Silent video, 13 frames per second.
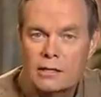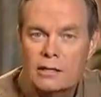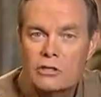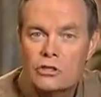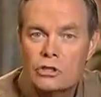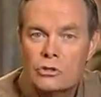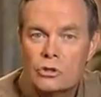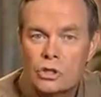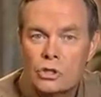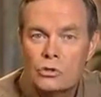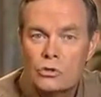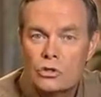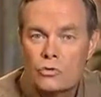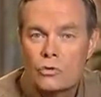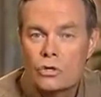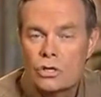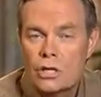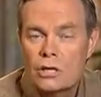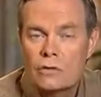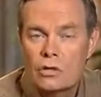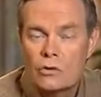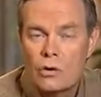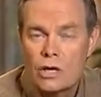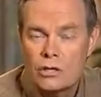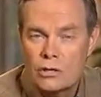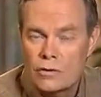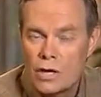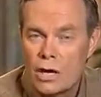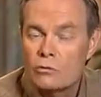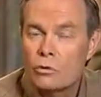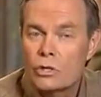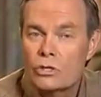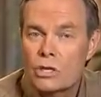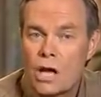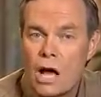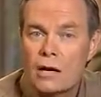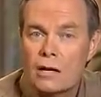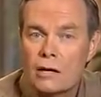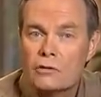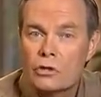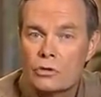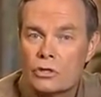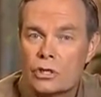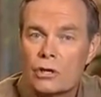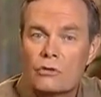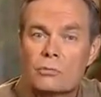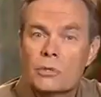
that you used to receive the grace of God was not of yourselves,